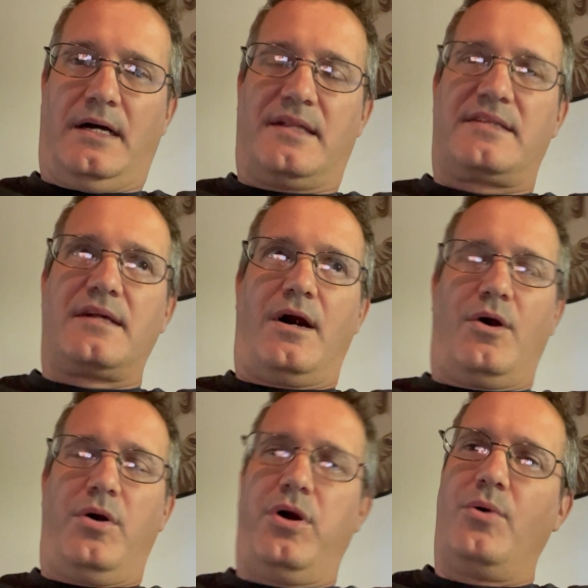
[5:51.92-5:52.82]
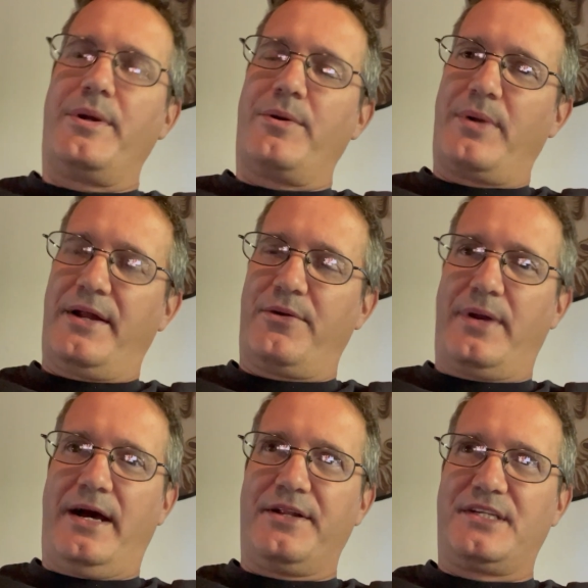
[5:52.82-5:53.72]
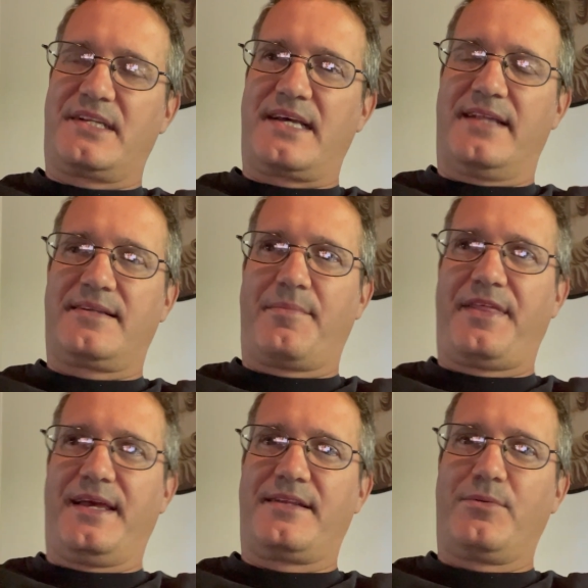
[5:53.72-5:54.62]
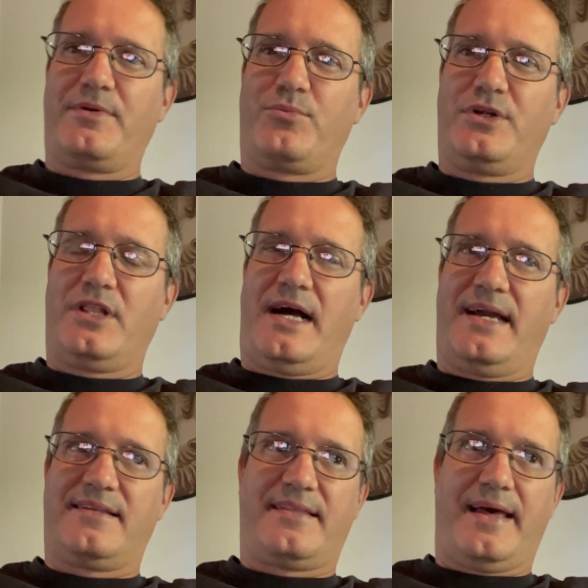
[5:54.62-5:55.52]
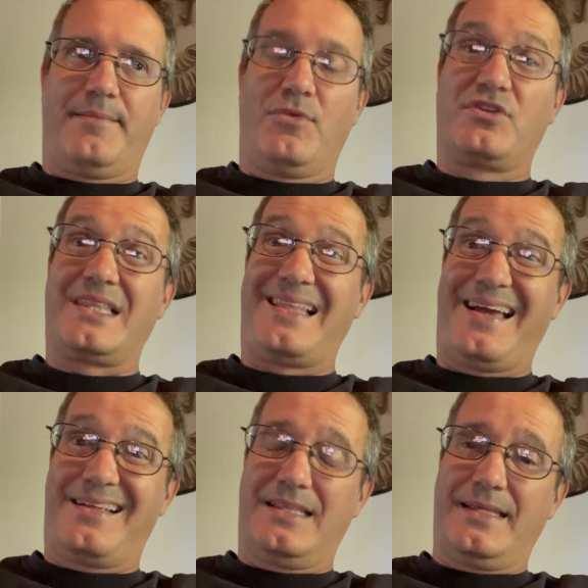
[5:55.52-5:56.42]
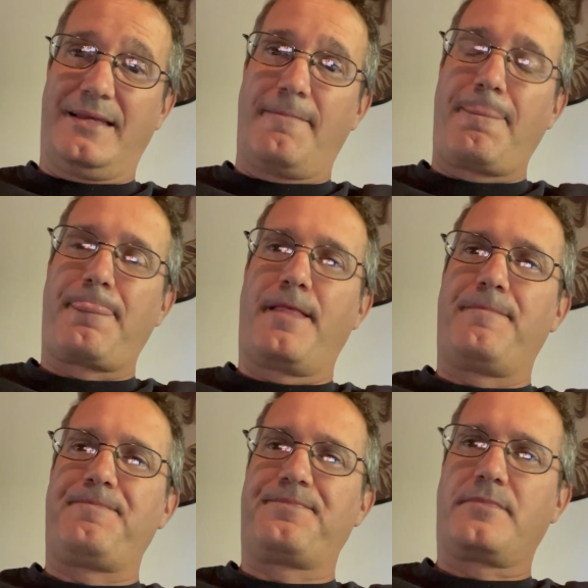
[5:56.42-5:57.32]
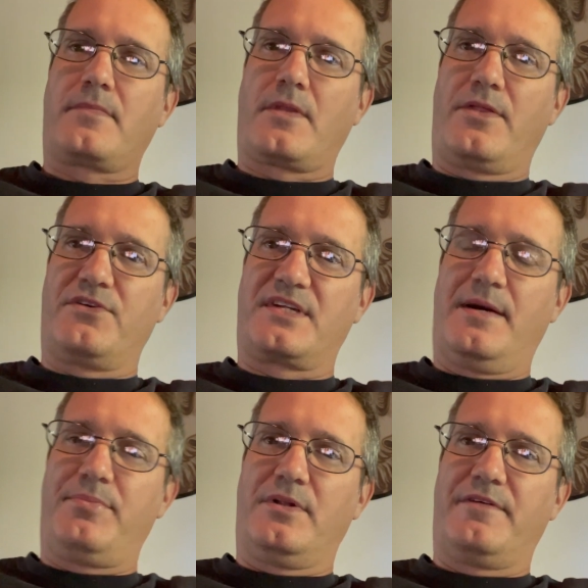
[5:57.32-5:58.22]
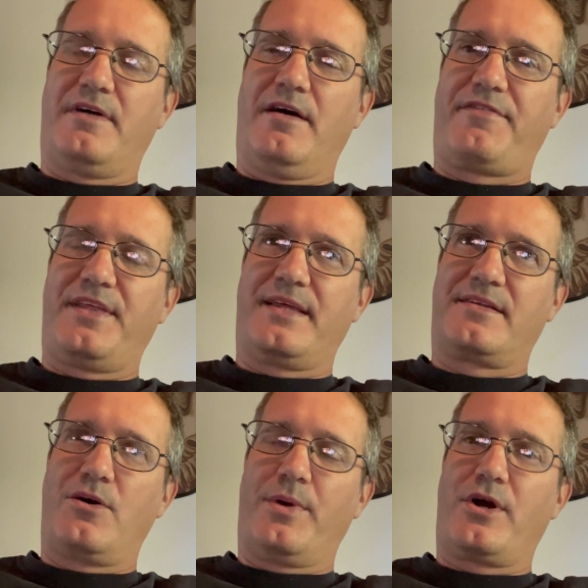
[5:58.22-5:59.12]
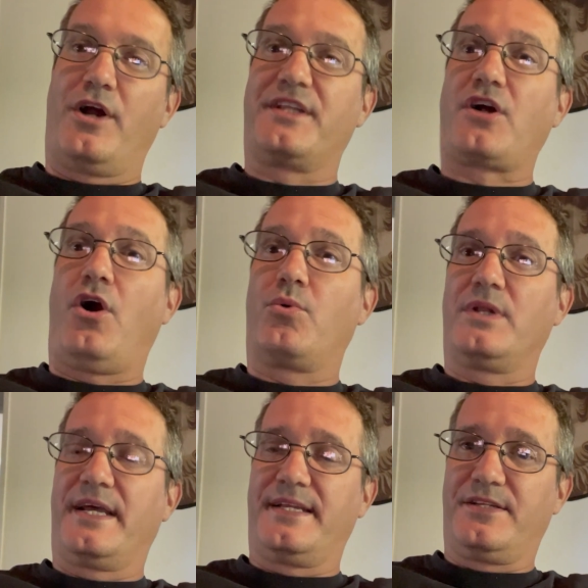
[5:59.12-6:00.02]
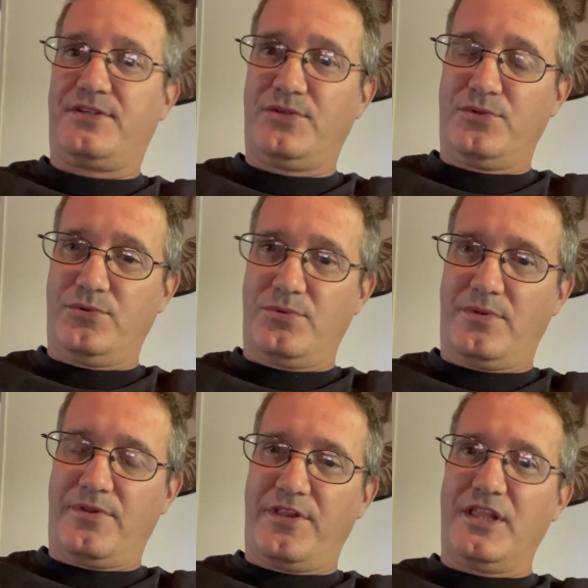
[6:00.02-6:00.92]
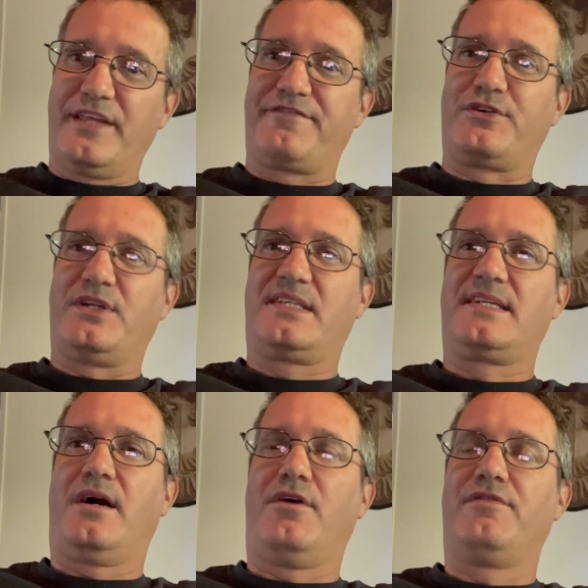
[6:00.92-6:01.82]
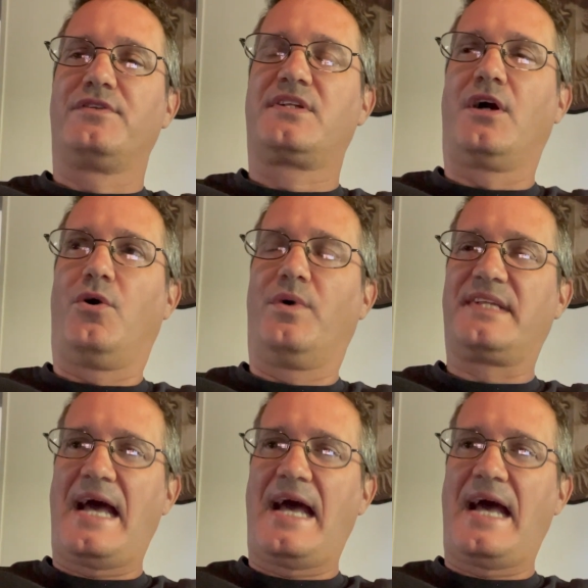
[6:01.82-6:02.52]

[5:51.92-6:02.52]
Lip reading: so we went round and around and discussed some things, and we realized that most likely there's a couple of things going on. It's all related to the lifter itself. So what's